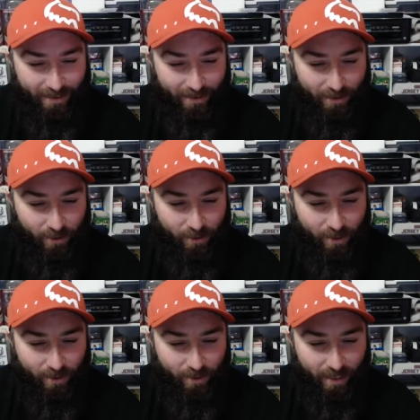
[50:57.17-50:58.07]
Who's
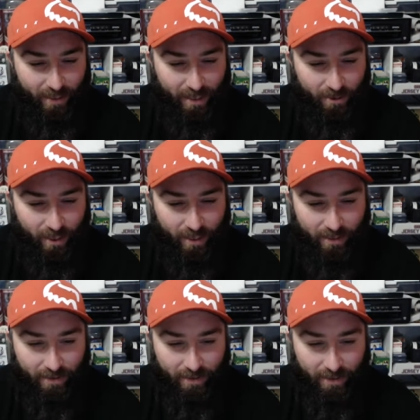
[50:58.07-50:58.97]
doing N H
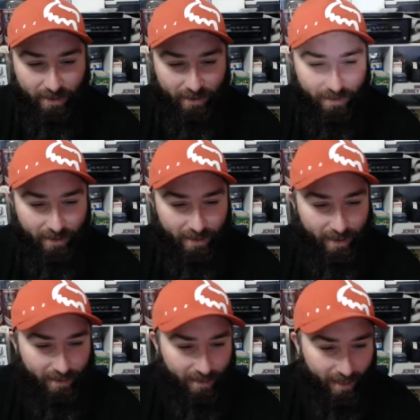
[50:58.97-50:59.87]
L? I think
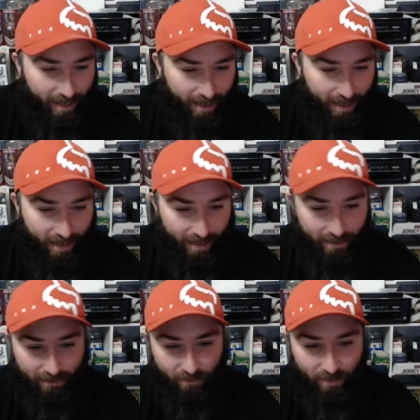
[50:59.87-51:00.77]
that's uh,
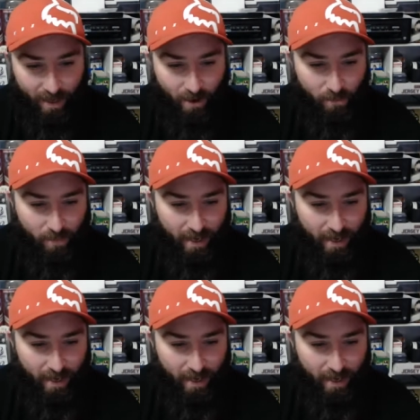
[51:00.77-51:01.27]
old Big